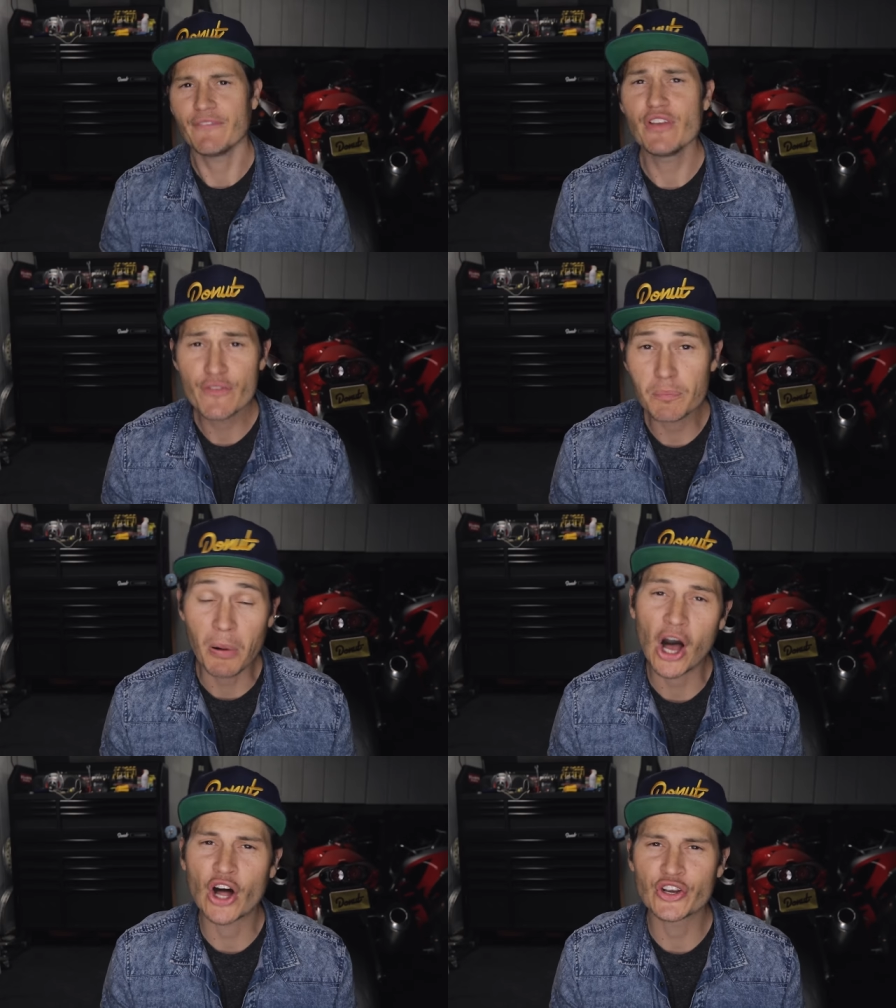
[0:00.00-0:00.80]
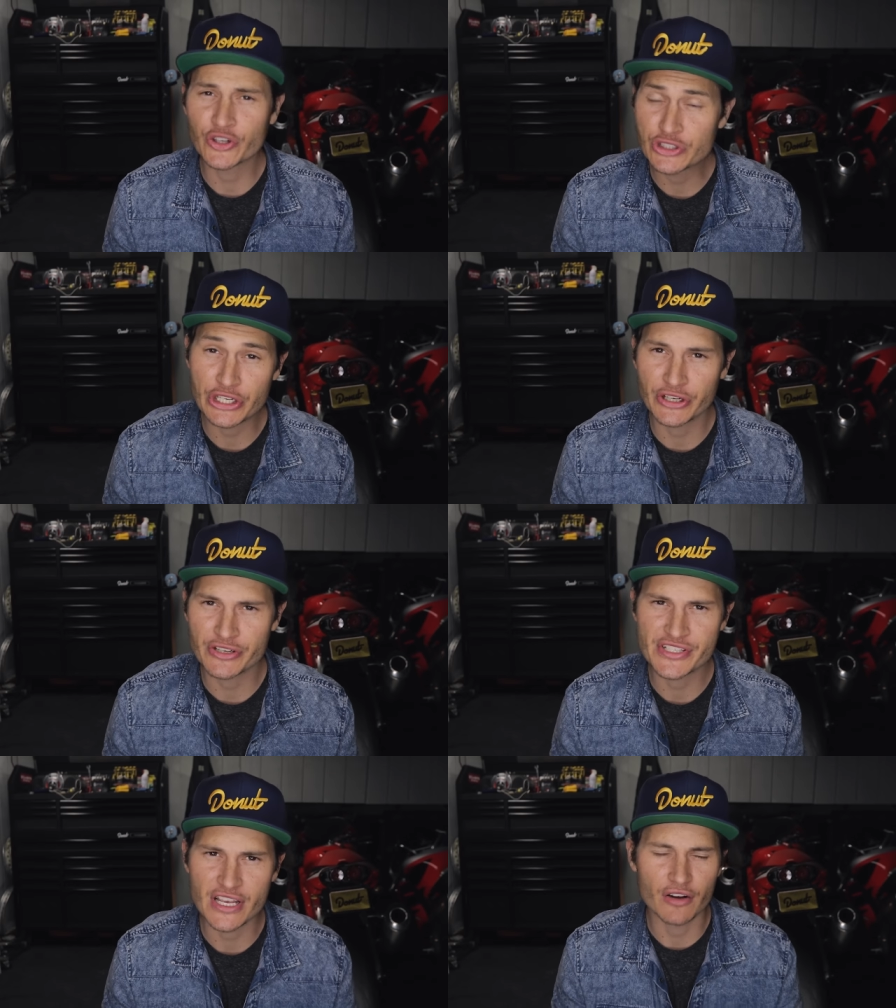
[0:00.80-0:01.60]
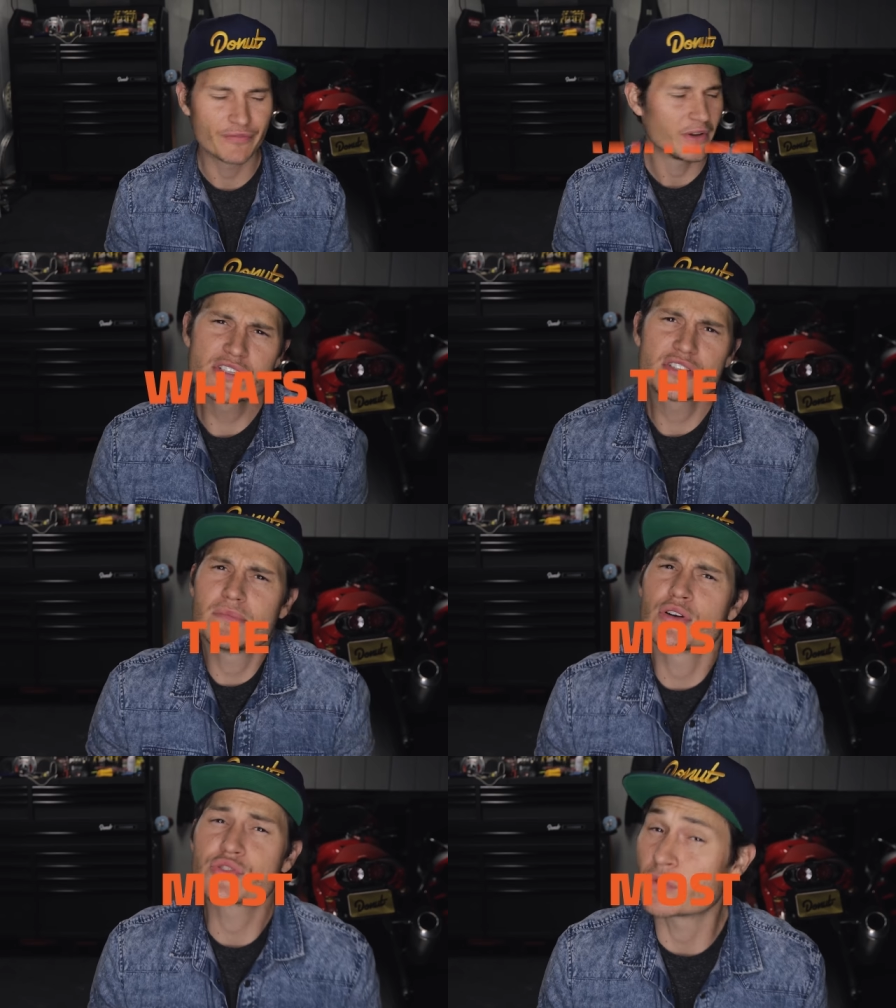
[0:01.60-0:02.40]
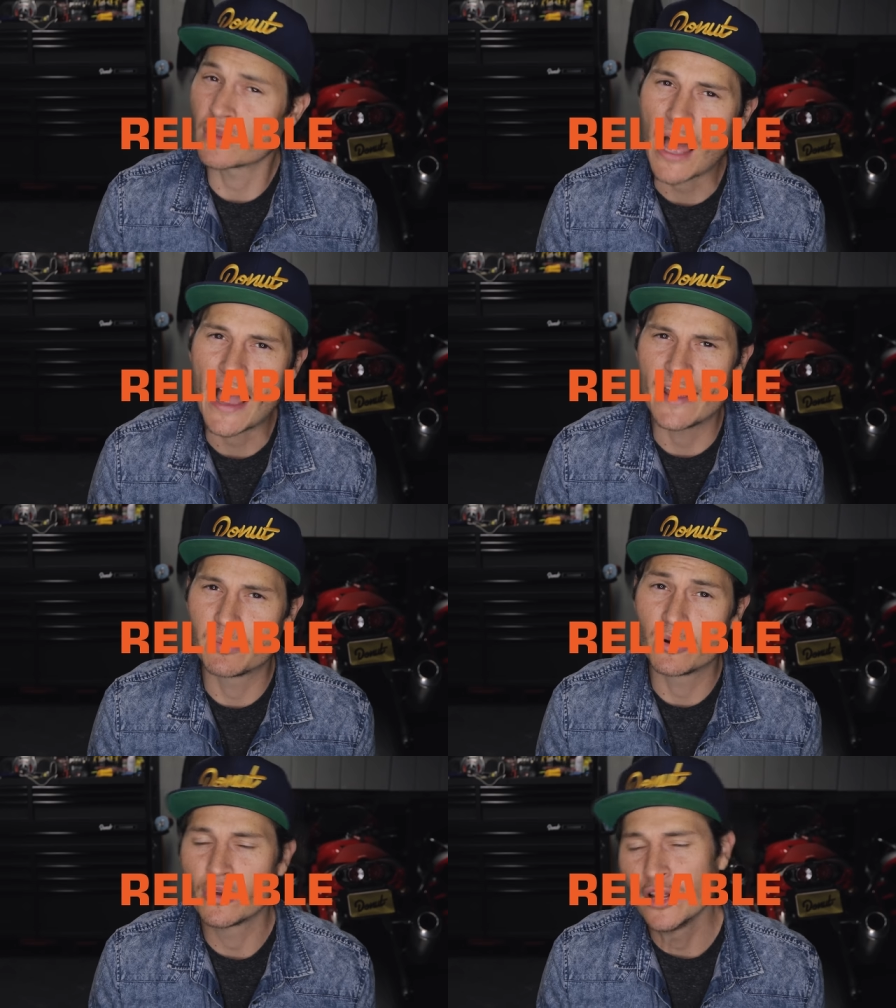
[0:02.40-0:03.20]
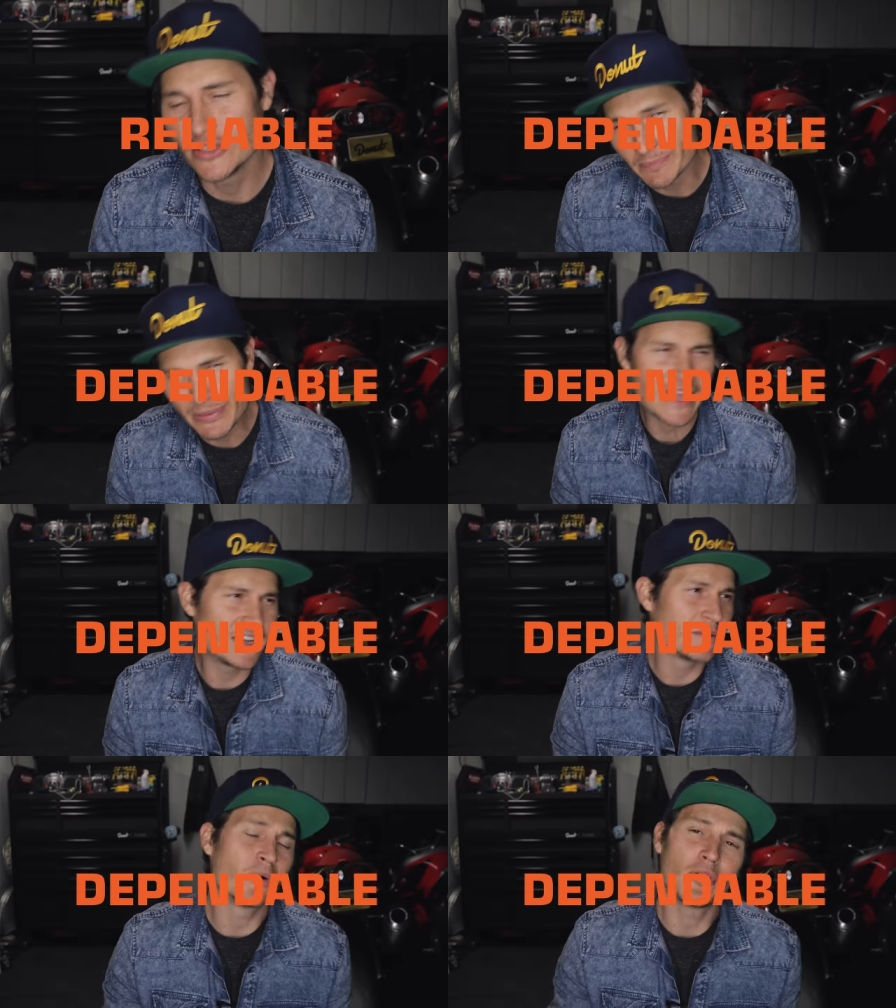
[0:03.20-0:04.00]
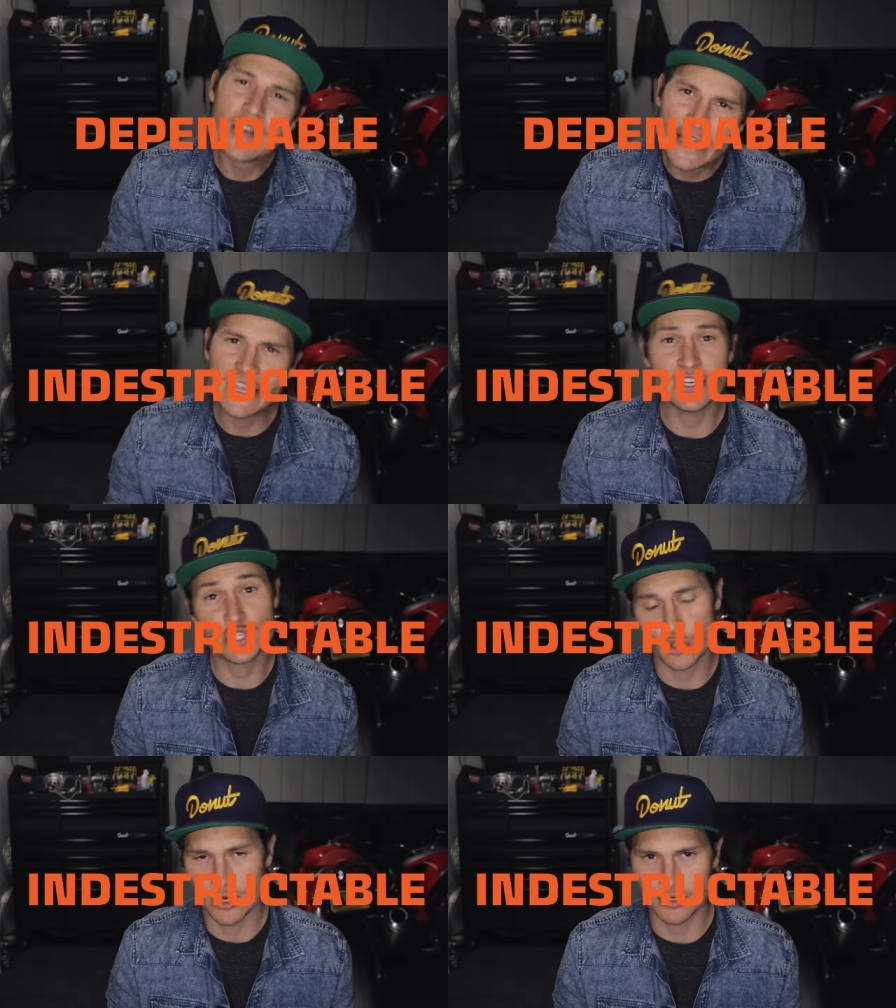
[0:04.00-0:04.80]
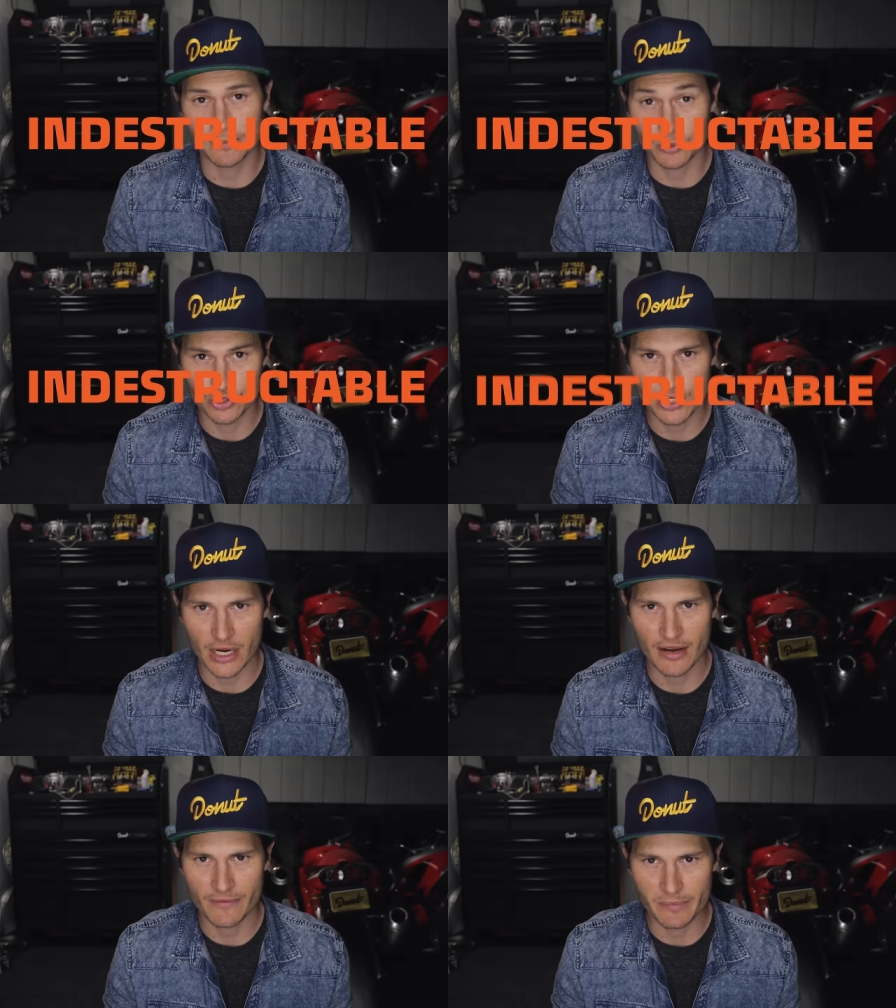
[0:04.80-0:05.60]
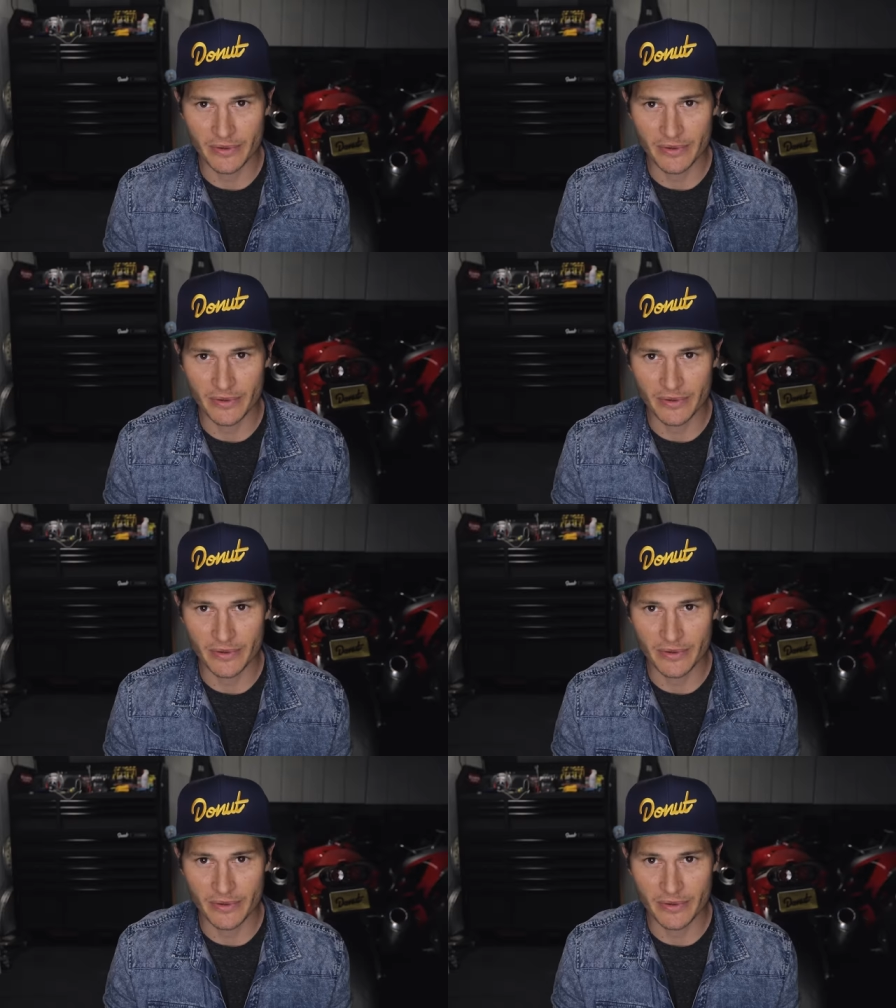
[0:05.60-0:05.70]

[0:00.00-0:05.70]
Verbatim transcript: Have you ever pondered to yourself, what's the most reliable, dependable, indestructible truck ever